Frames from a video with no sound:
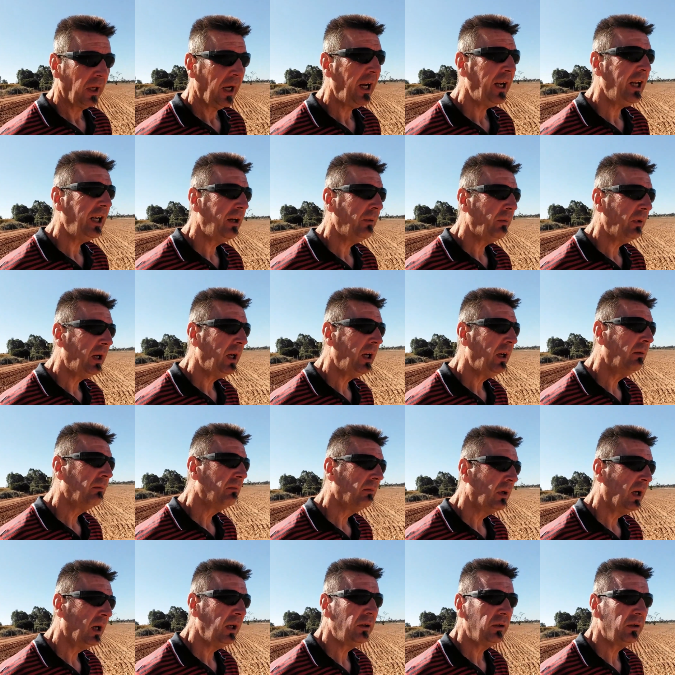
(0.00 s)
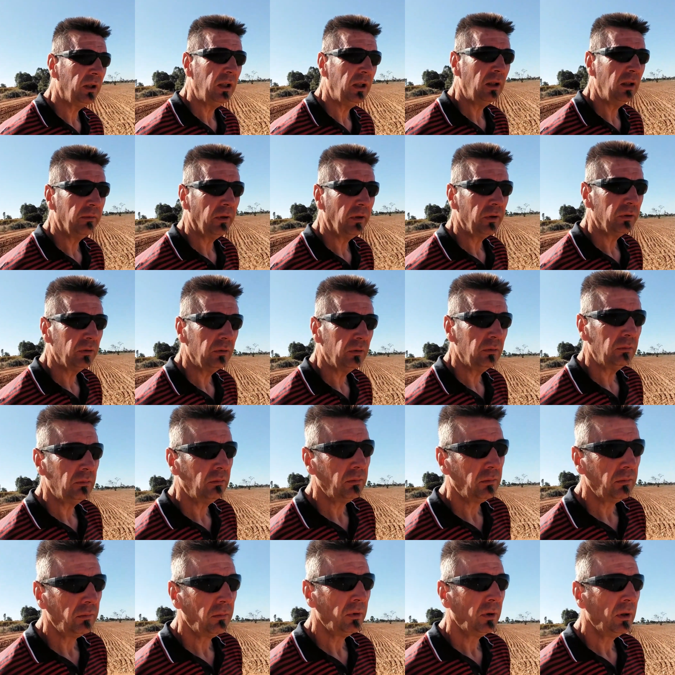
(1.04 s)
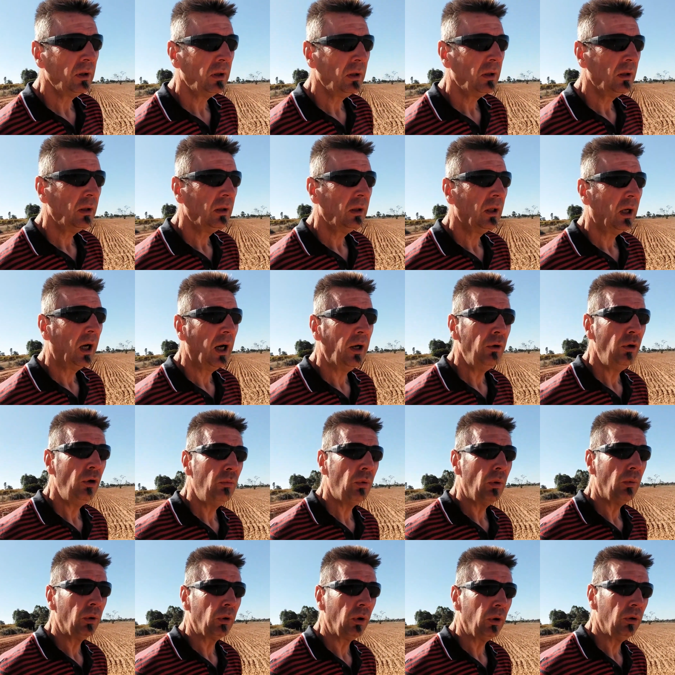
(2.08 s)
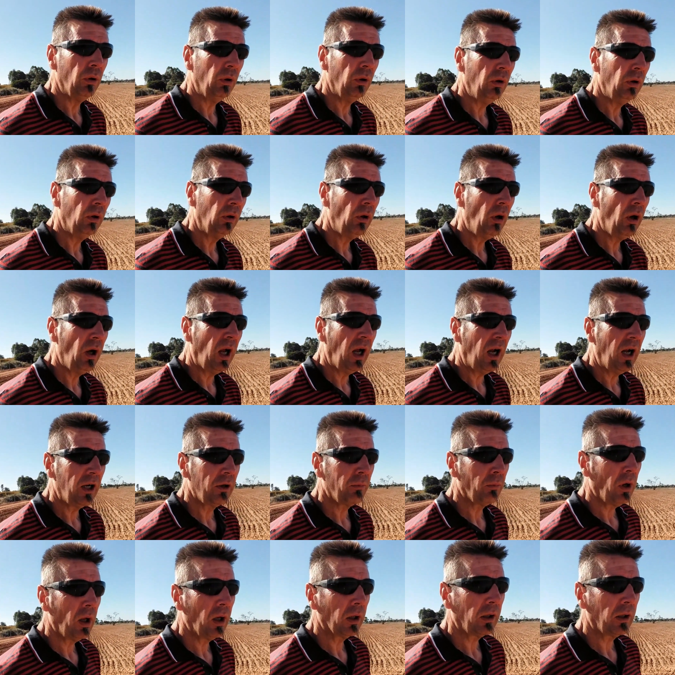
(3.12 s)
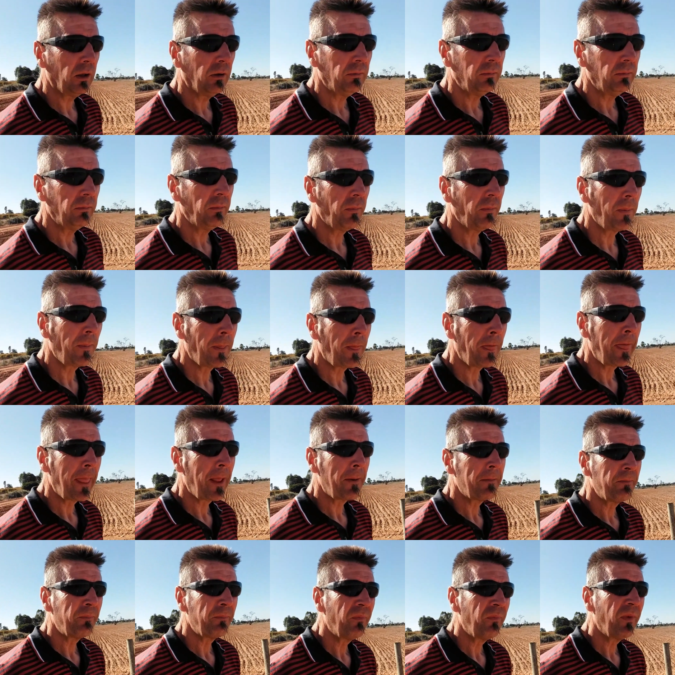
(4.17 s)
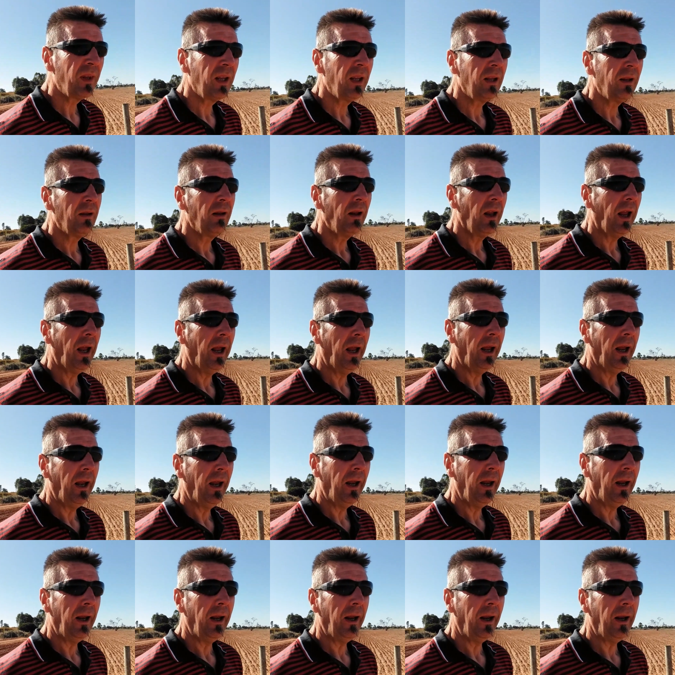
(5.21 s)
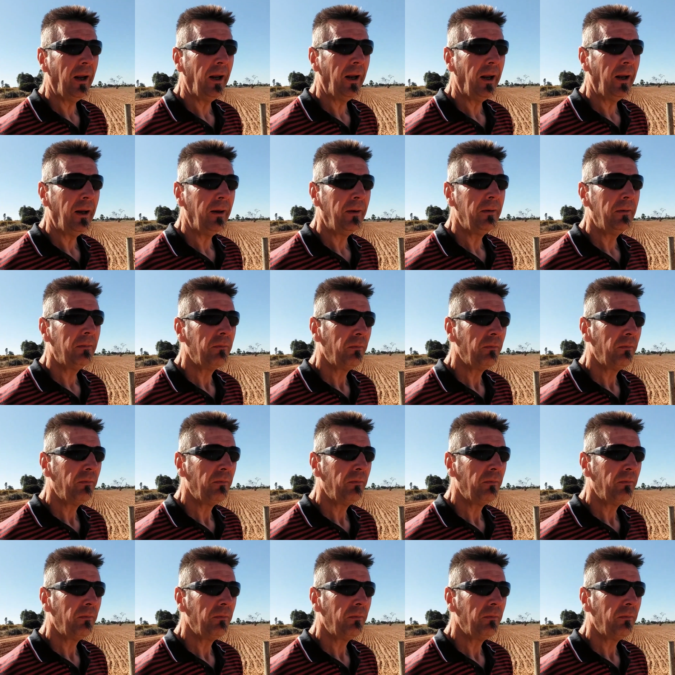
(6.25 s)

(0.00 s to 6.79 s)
Anyway, I seen the vision. I knew what we could do, a lot of hard work. And